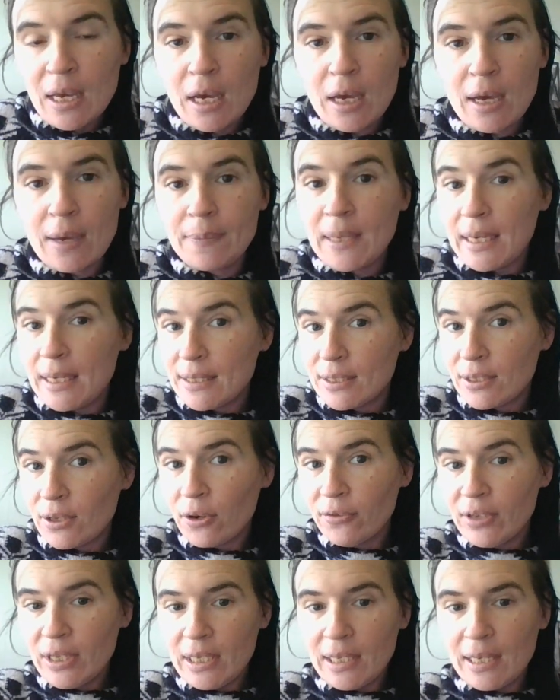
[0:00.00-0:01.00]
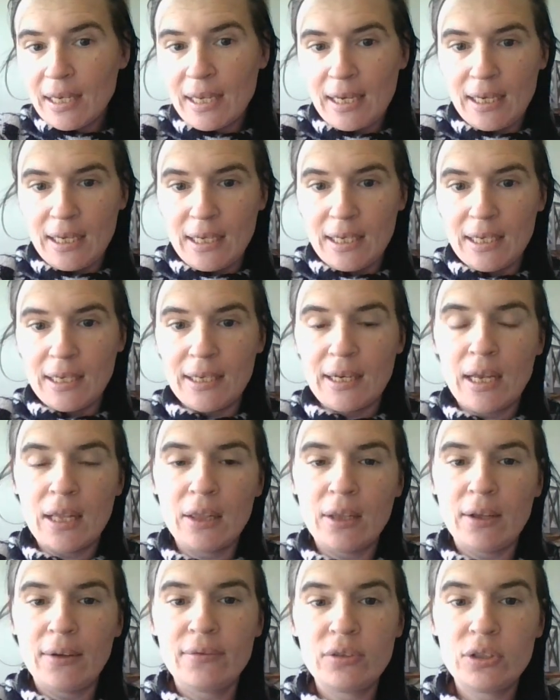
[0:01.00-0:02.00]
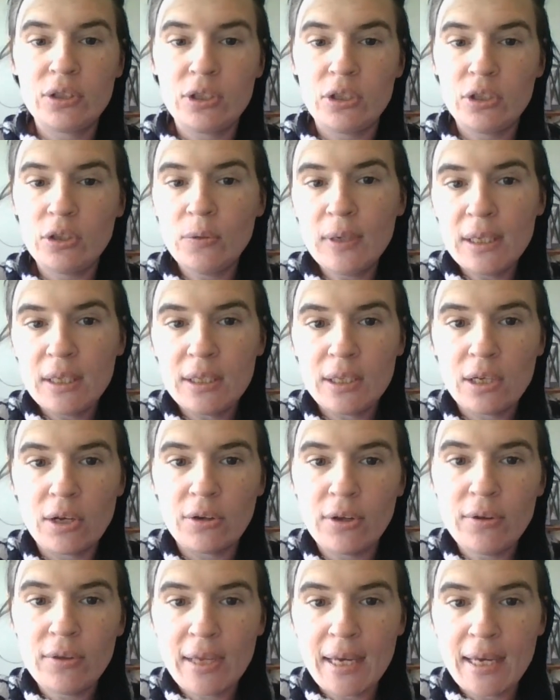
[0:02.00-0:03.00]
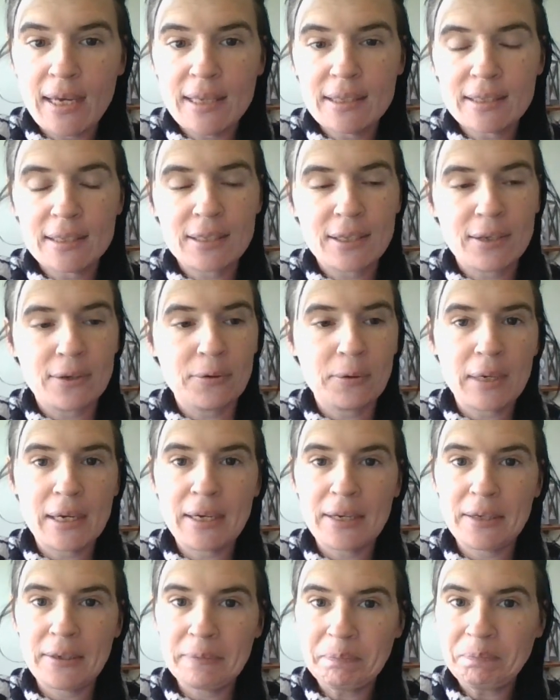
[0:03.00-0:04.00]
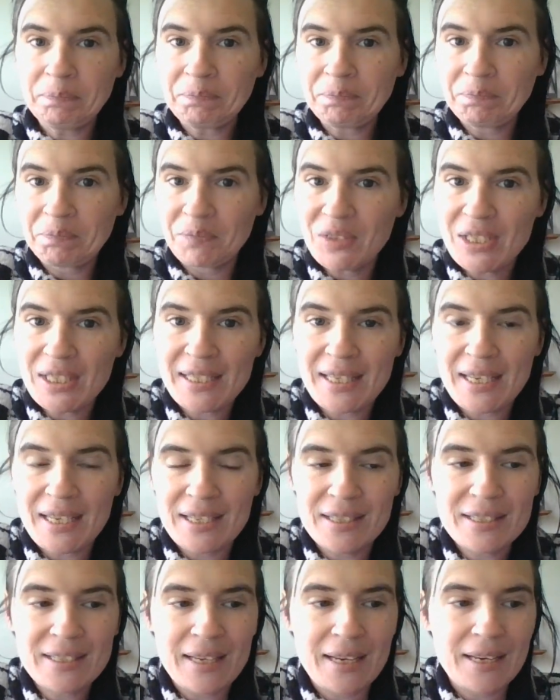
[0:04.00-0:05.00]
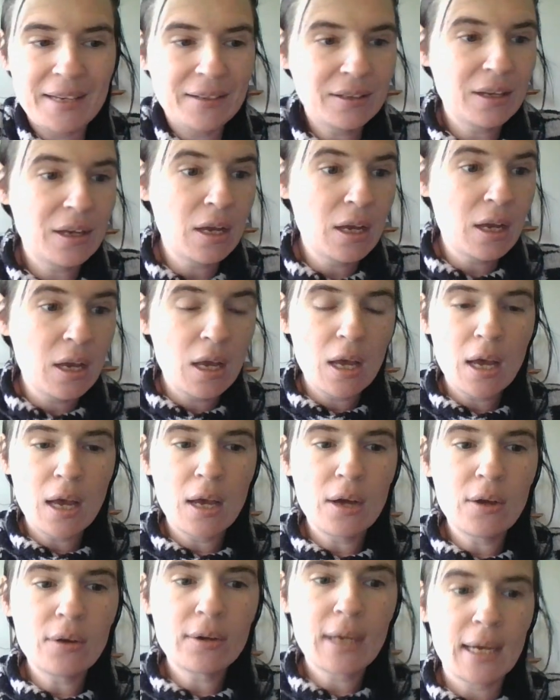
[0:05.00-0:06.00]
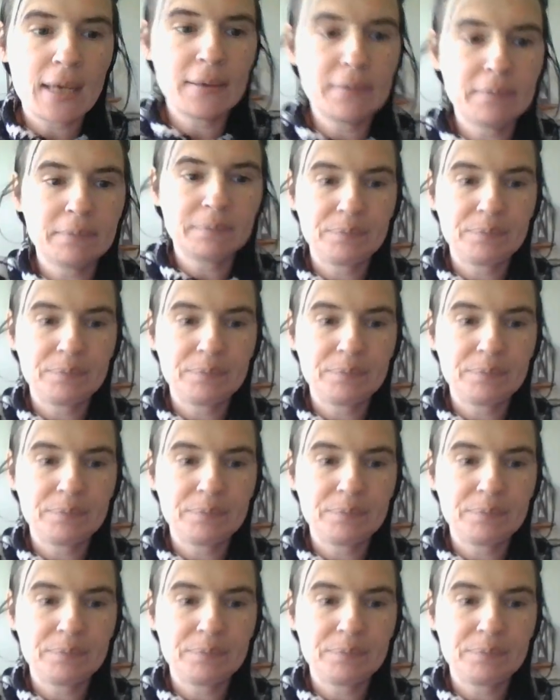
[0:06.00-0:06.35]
Um, they deserve it, and I love to do it. Y'all know that. So um, just saying, just saying. Okay.